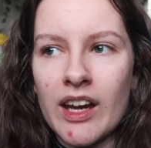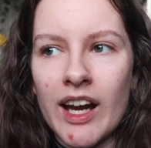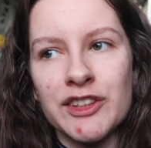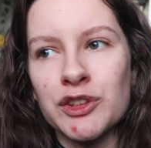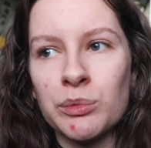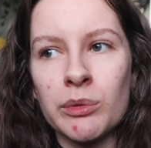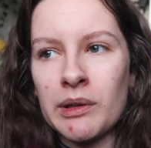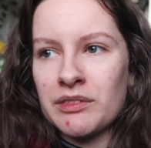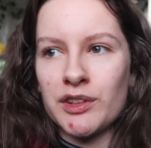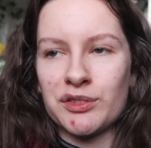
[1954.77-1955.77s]
I don't want
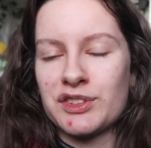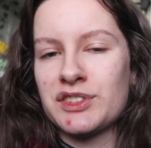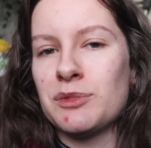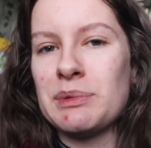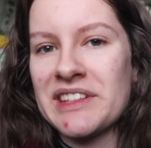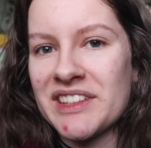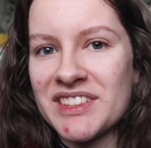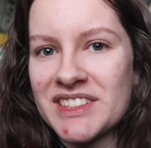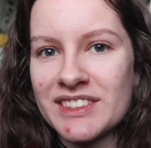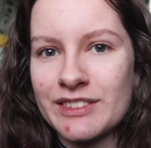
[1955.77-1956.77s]
my vlogs to be
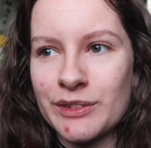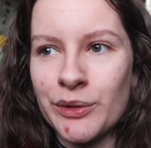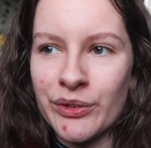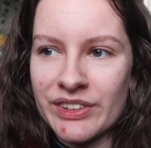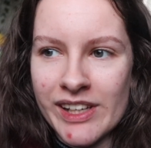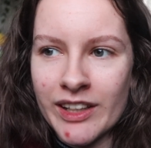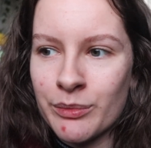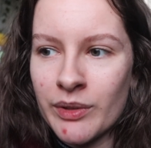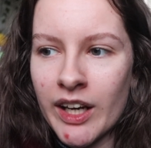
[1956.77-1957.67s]
this all the time.